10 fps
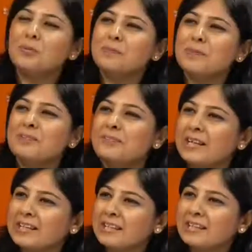would be
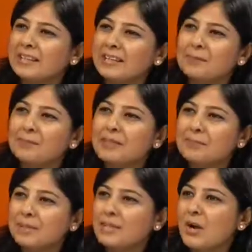affected a little
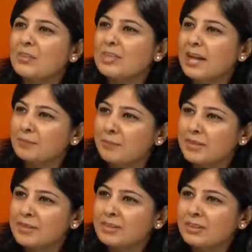bit, but not that
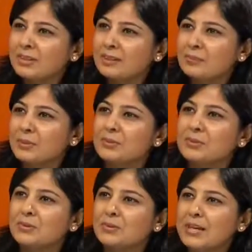much really,
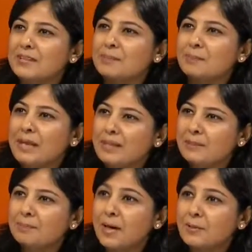because you know their
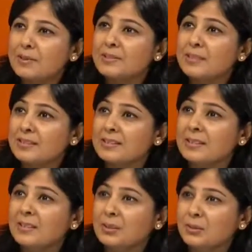spending powers are
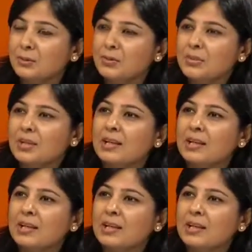still huge.